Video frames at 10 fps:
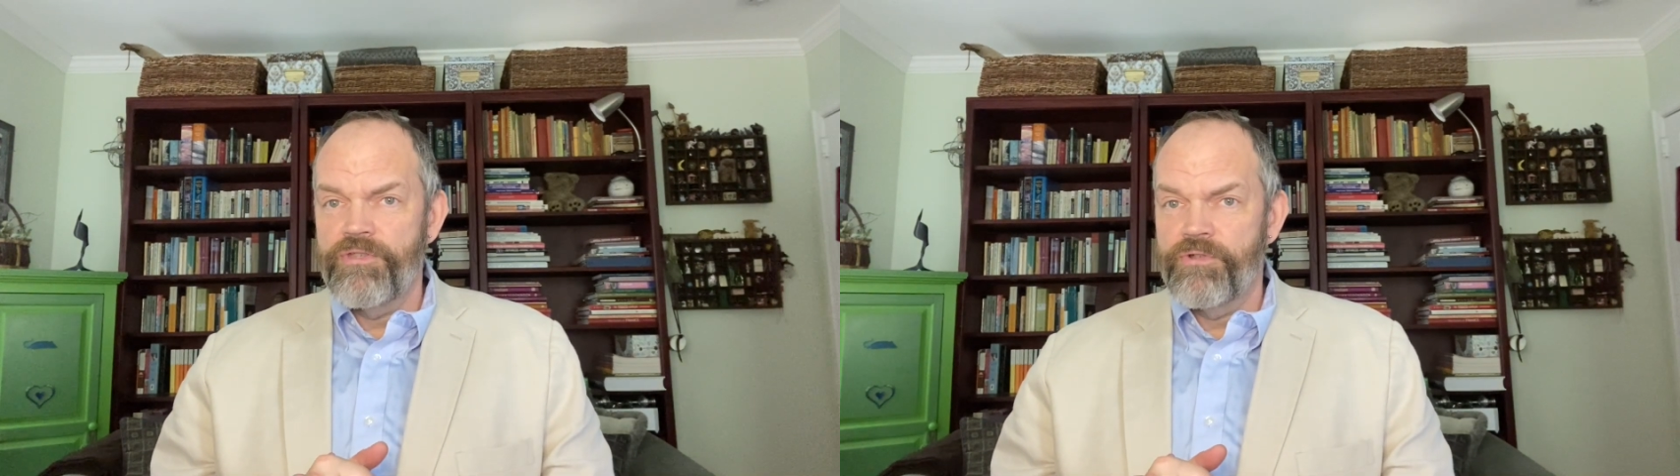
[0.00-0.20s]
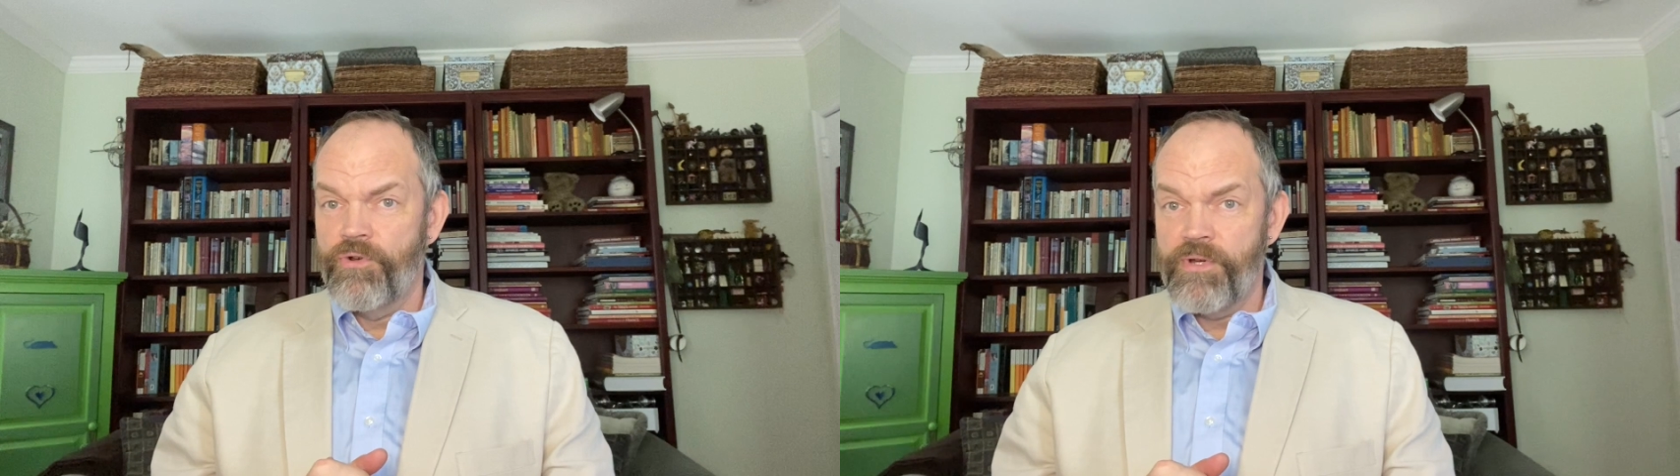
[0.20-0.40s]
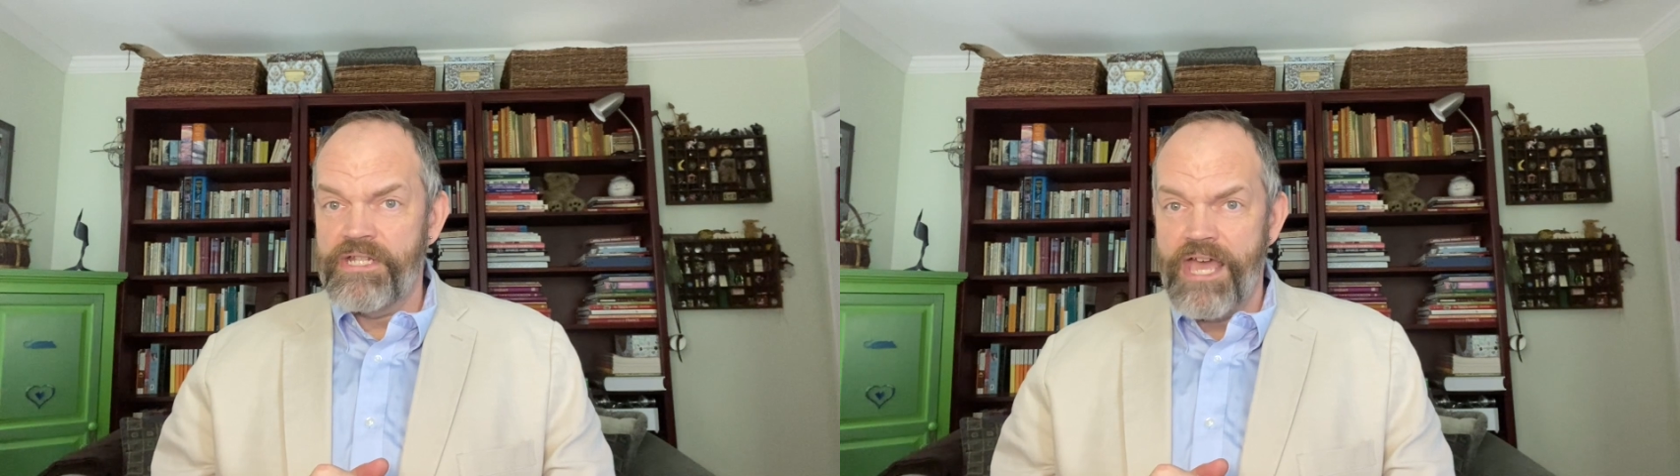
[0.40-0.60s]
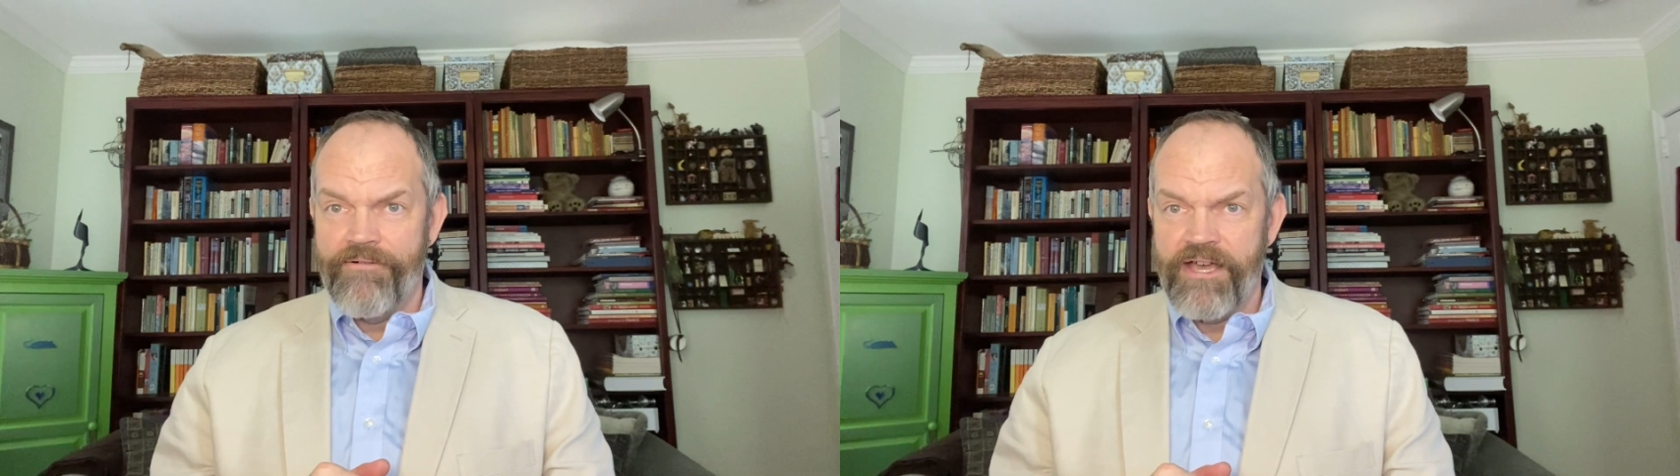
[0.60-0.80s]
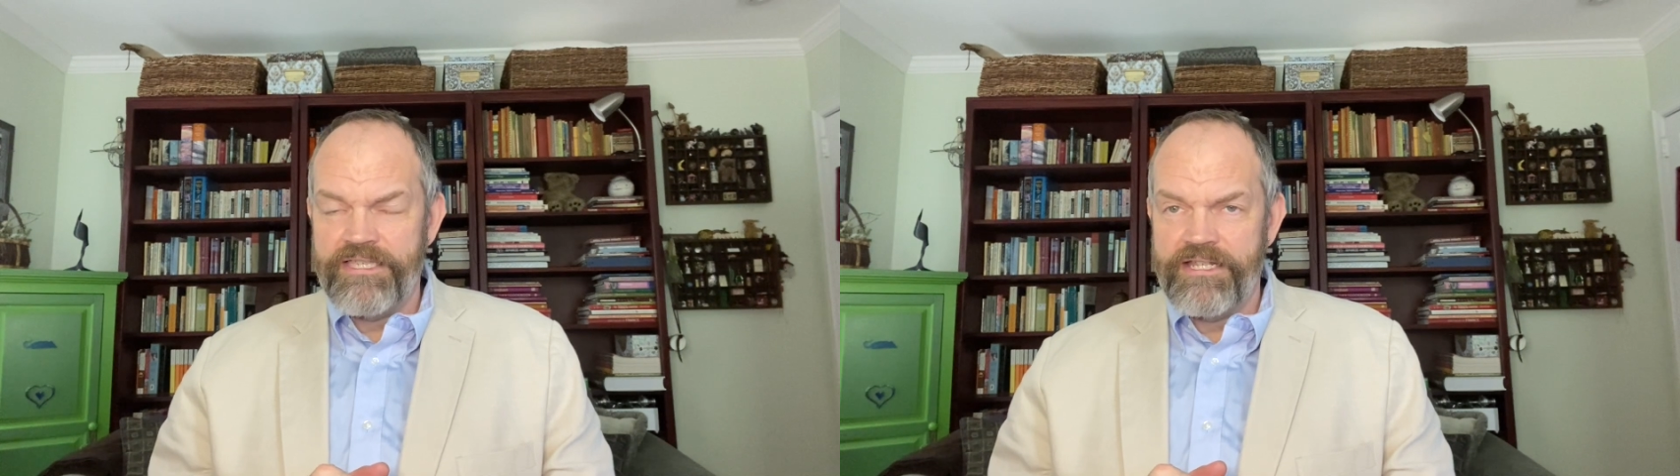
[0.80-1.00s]
you're going to
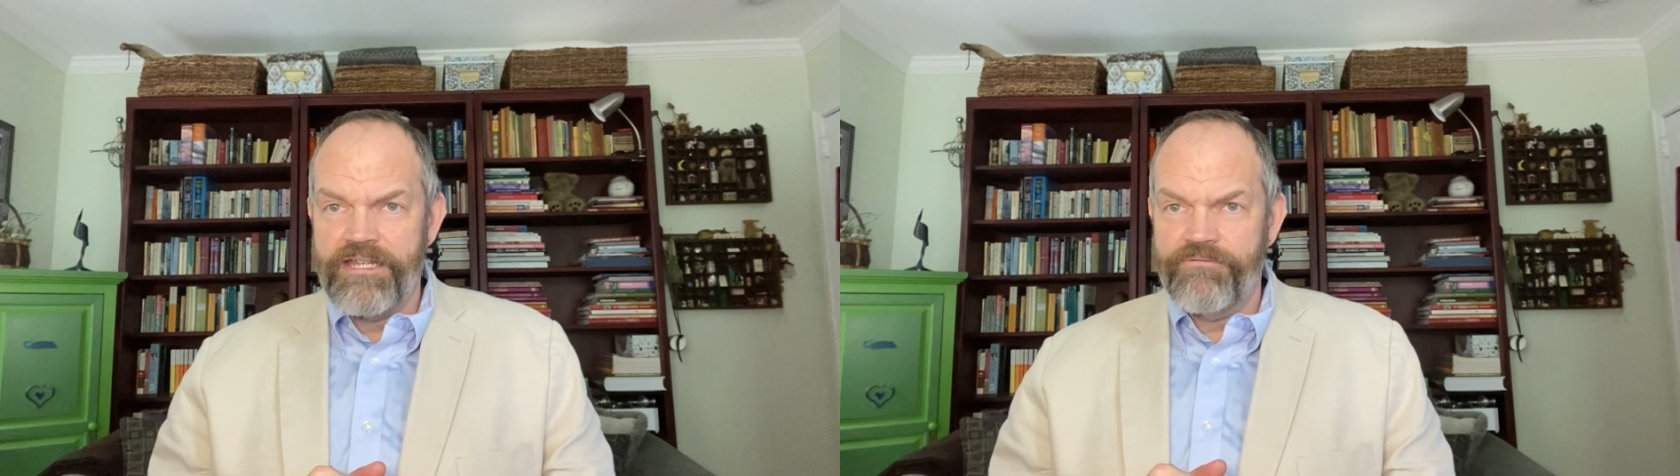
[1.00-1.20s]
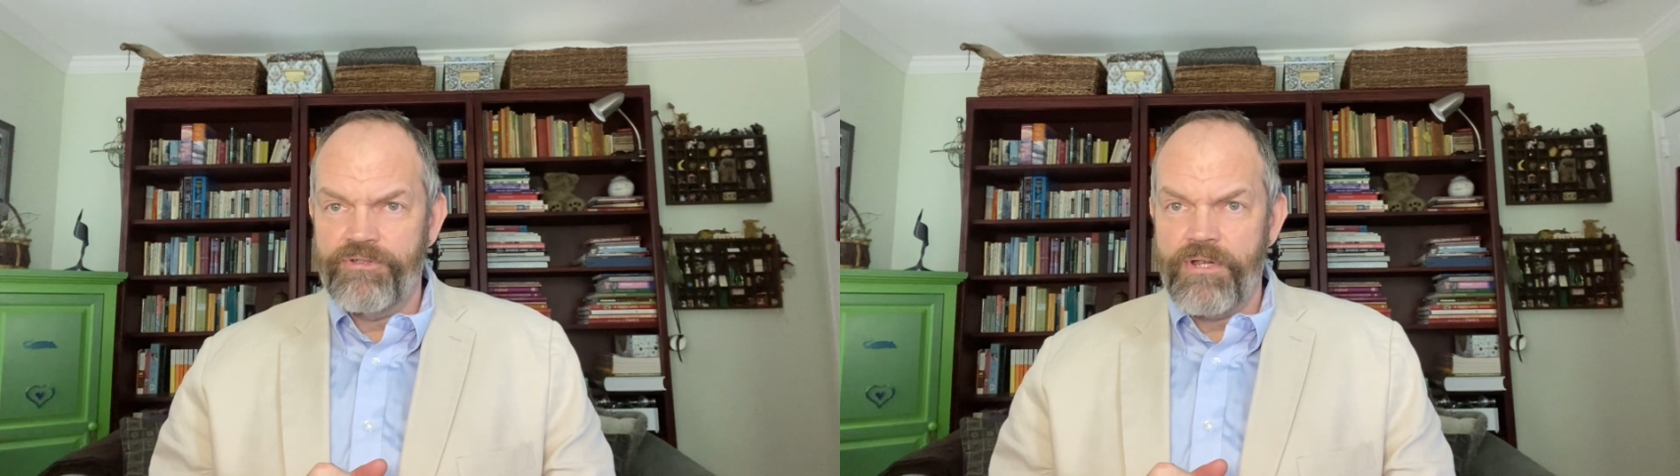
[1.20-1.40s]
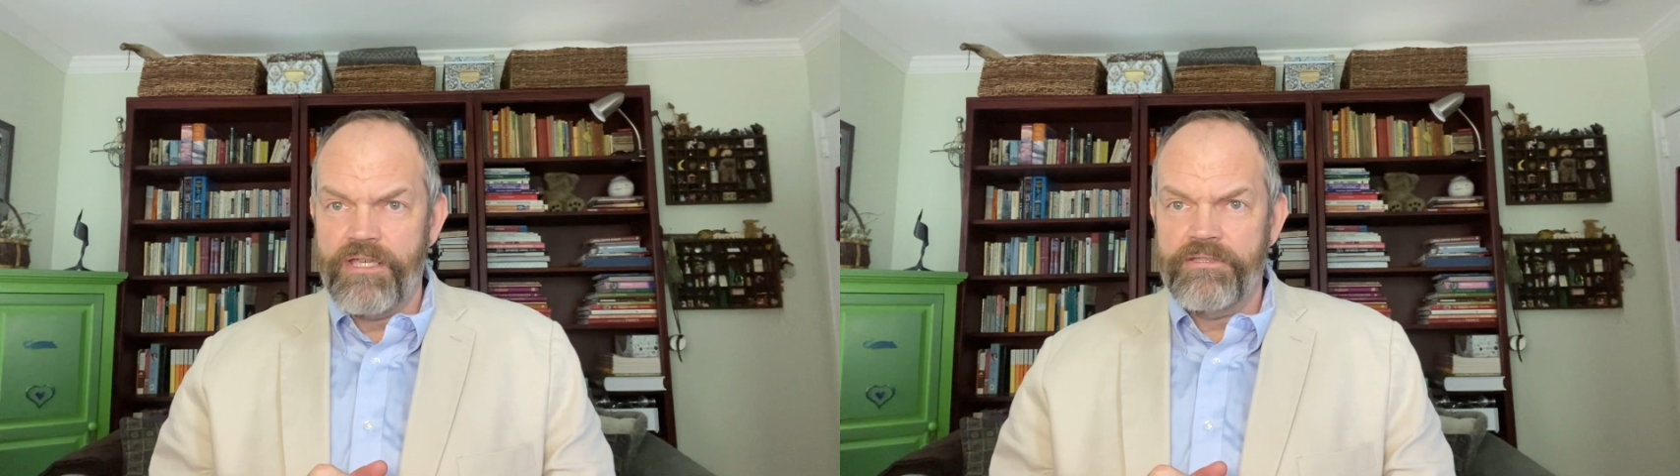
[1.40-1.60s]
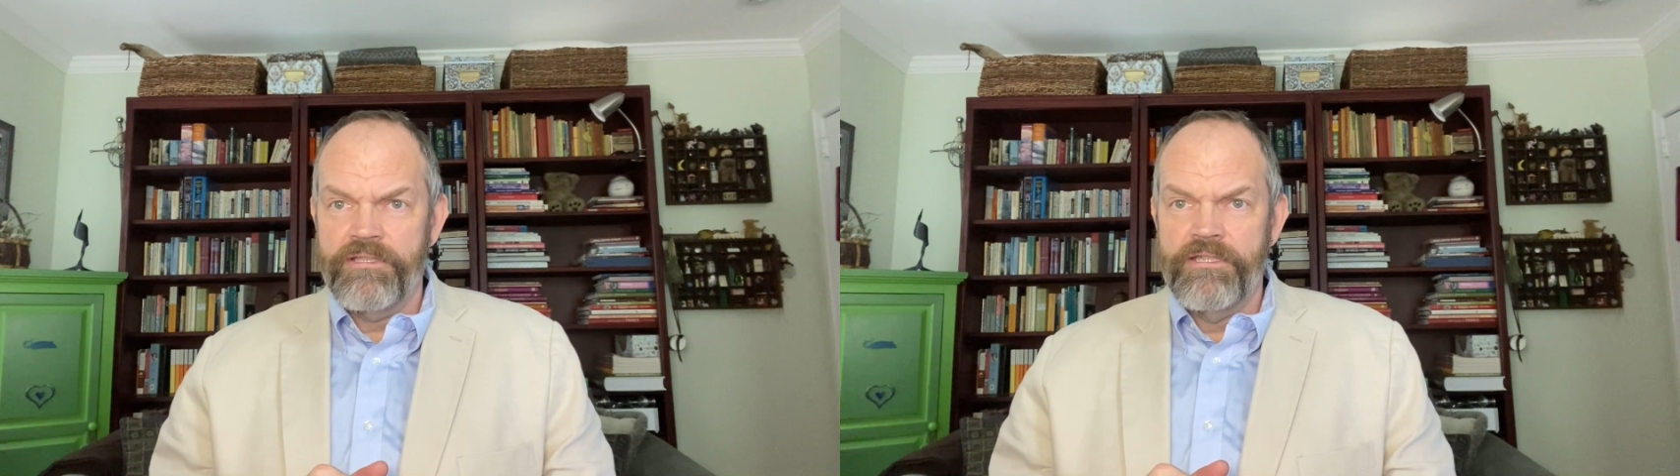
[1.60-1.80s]
have oxidative stress.